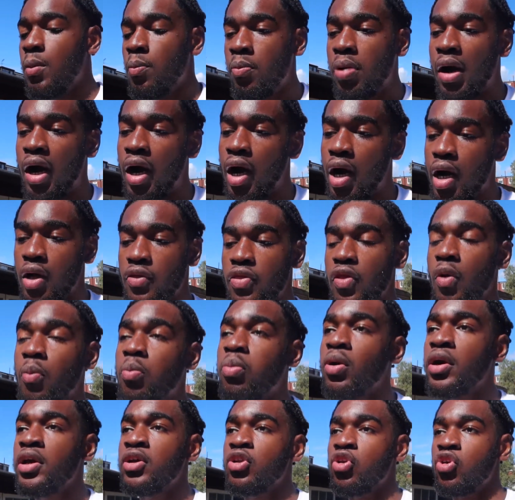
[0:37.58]
But the
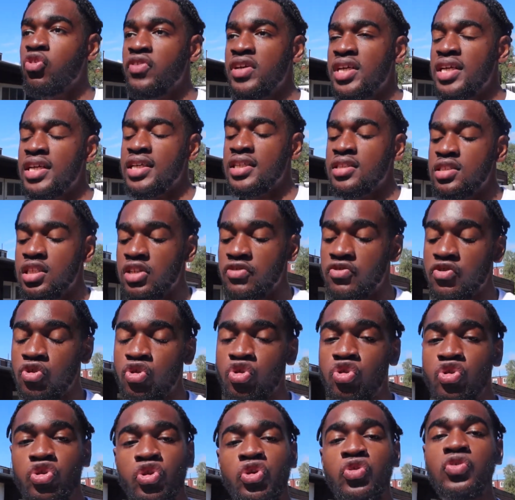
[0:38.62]
point of it is if you
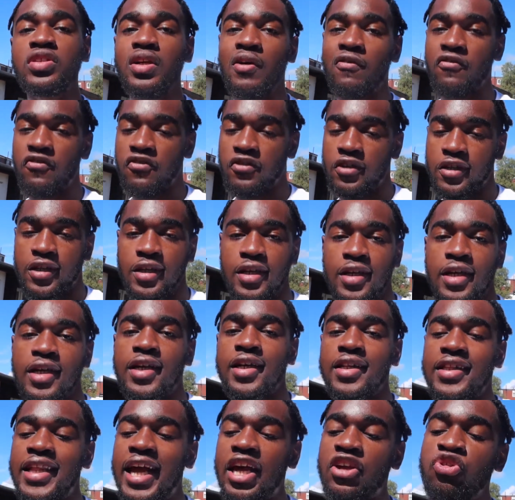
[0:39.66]
do something
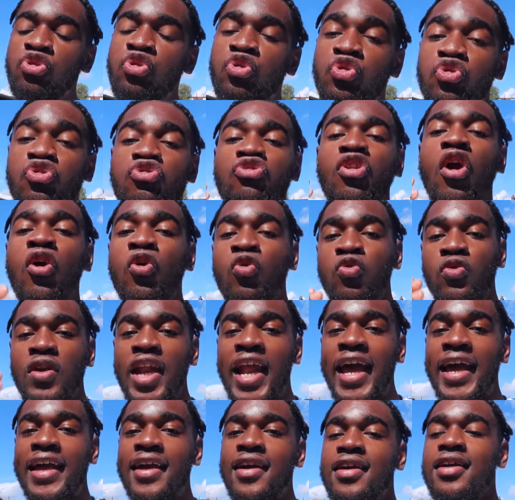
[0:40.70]
that you don't
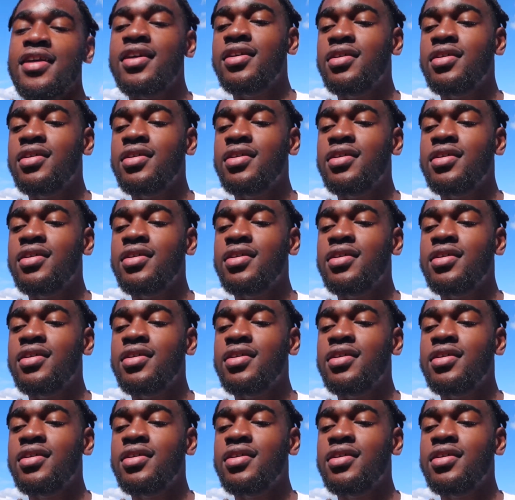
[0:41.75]
like